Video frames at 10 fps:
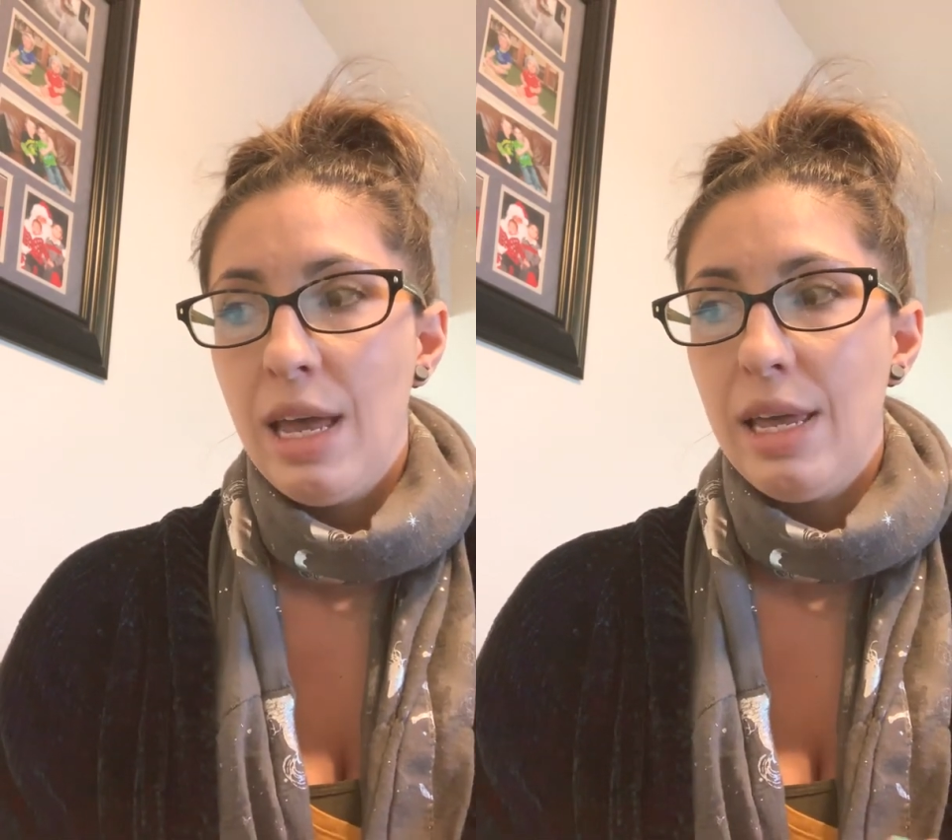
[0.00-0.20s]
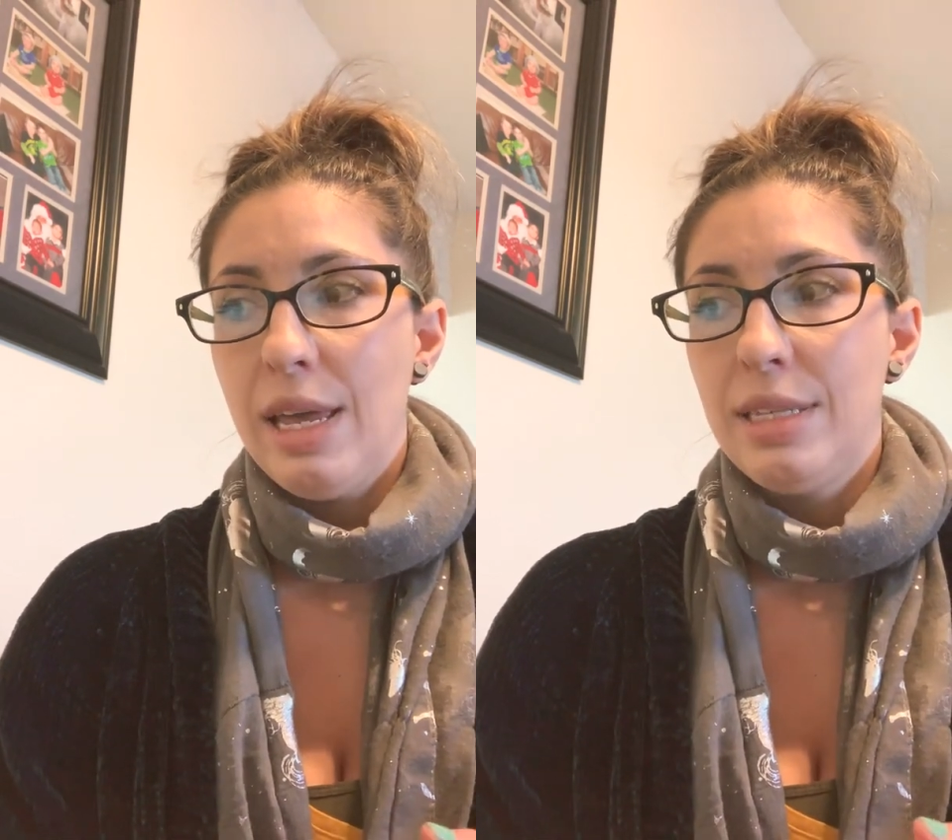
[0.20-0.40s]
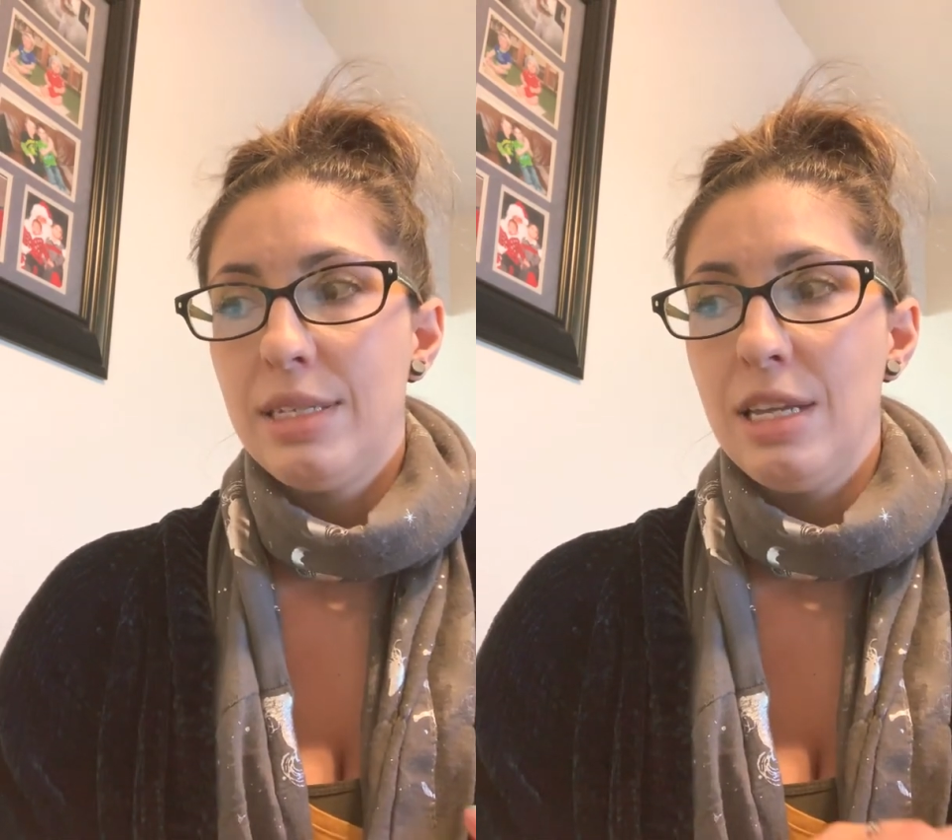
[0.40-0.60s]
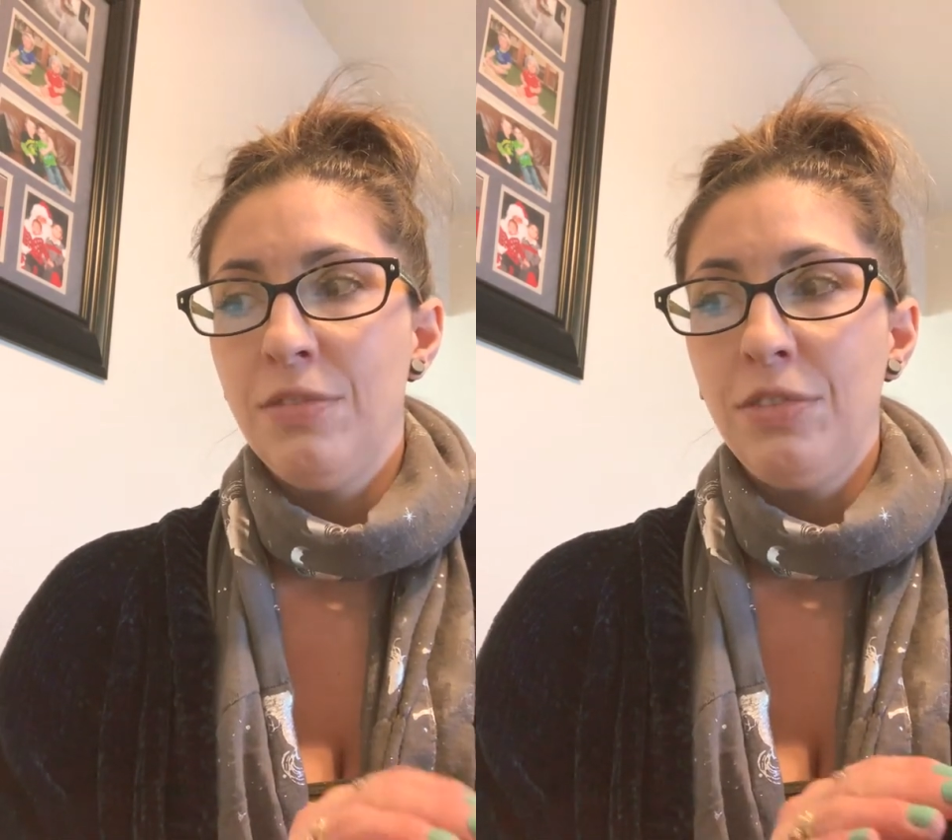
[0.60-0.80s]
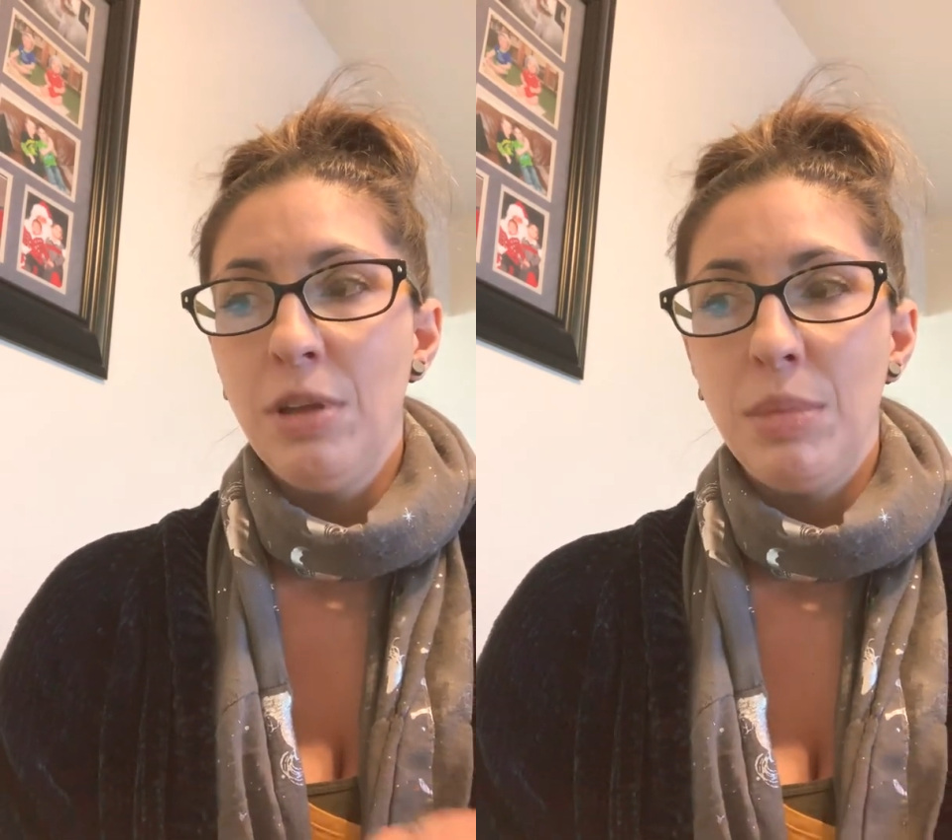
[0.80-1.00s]
It's
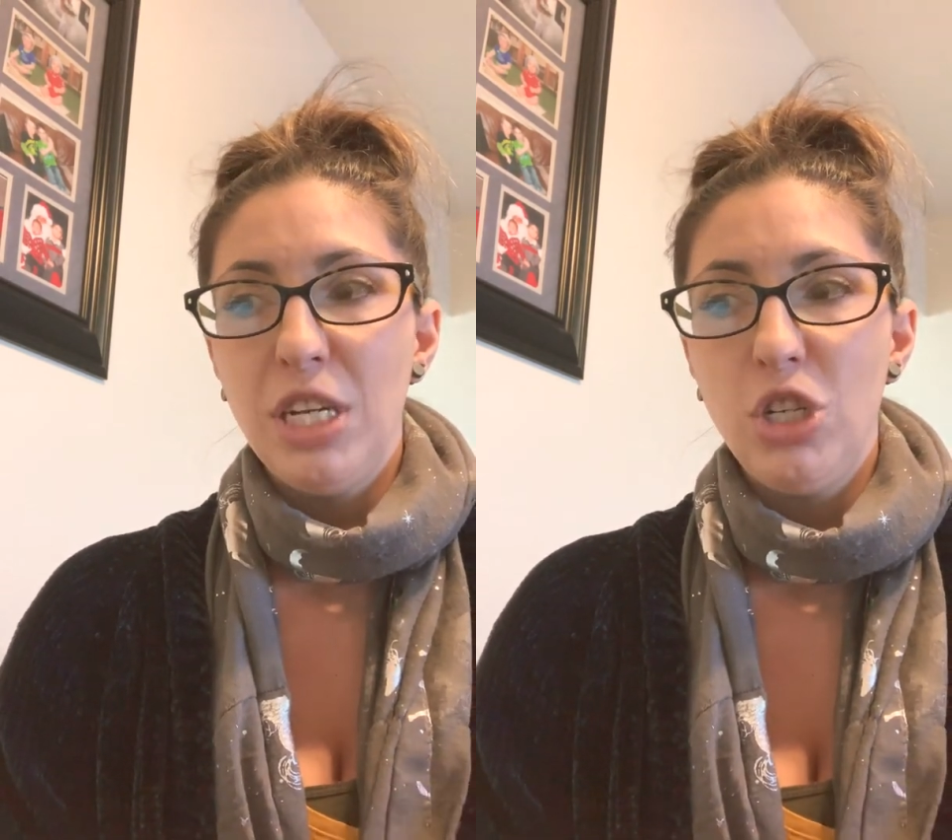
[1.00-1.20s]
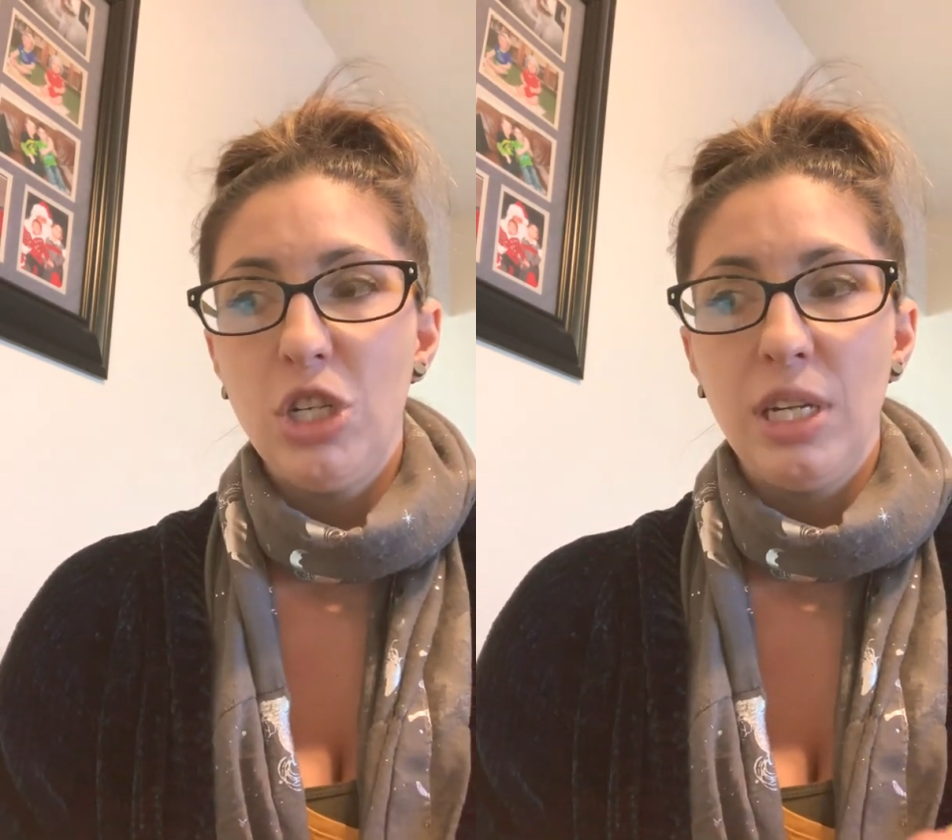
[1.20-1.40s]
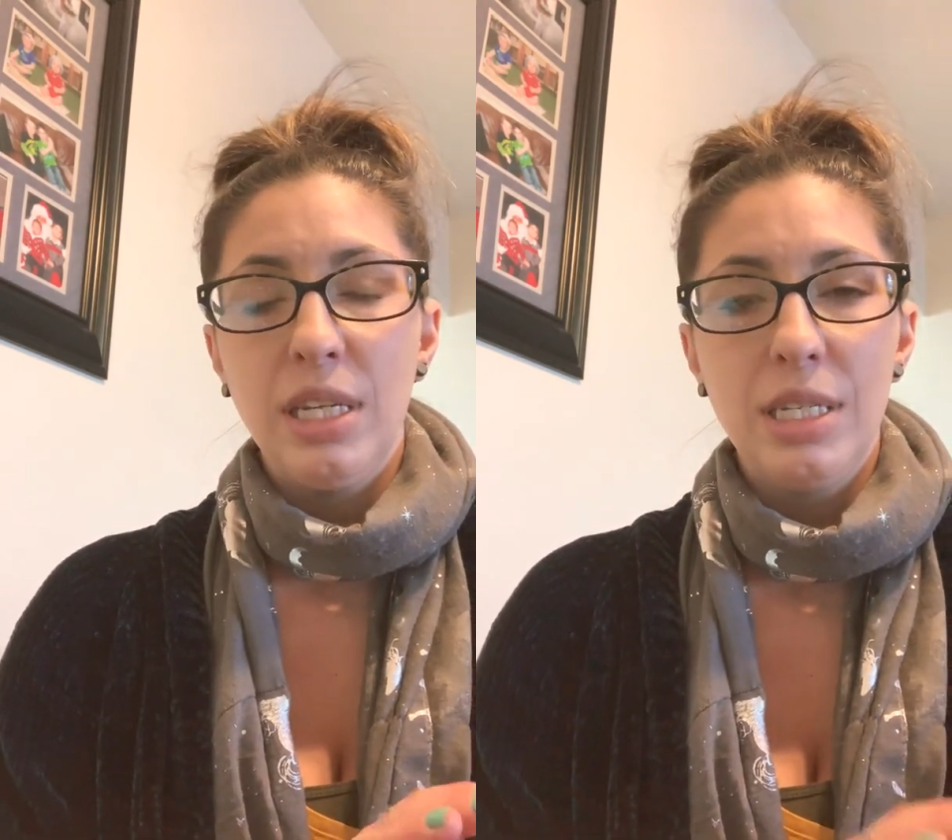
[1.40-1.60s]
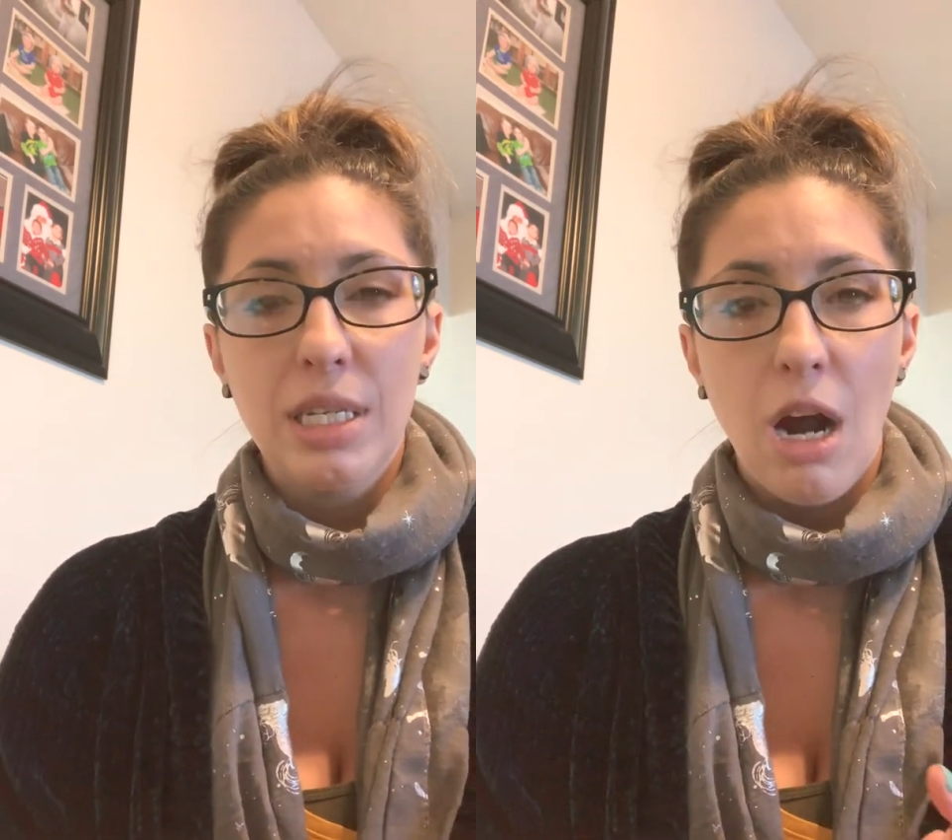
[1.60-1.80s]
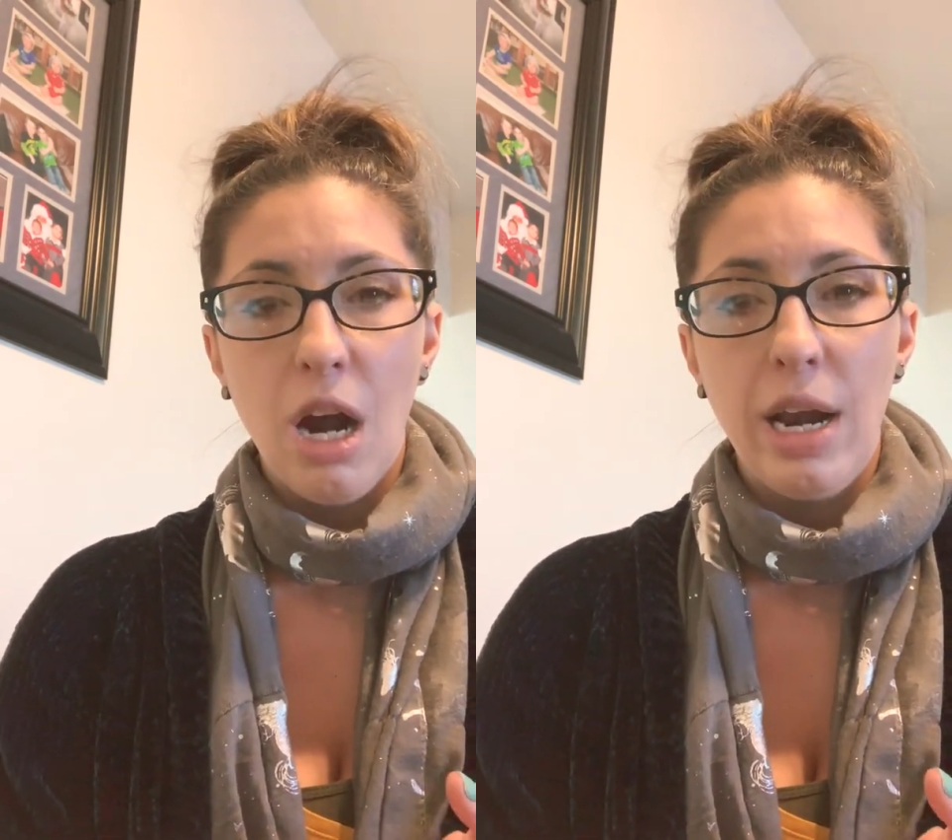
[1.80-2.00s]
inflammation and
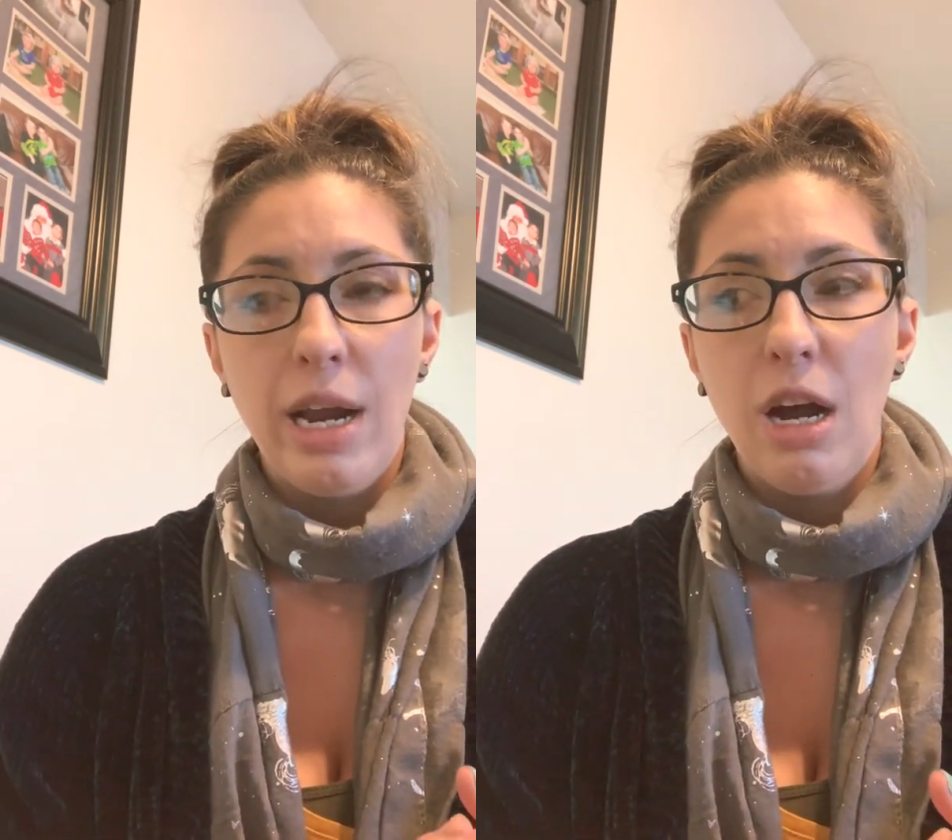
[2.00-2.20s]
scarring